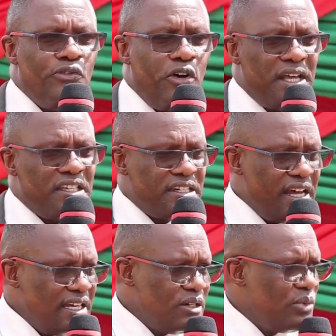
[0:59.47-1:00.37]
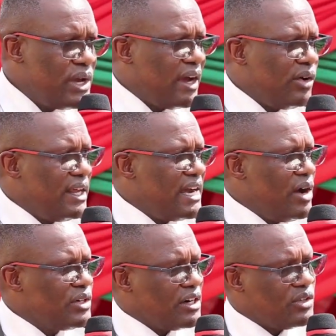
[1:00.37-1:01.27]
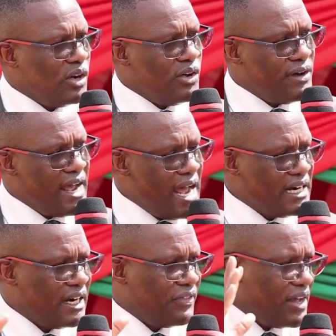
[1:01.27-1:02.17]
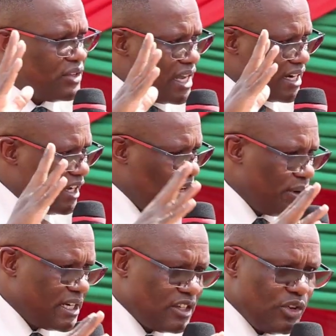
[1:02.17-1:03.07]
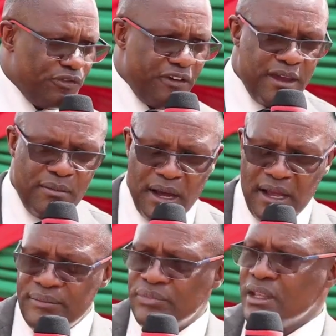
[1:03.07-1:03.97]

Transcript: For a start, we are rolling out a total of 100,000 kilometers of fiber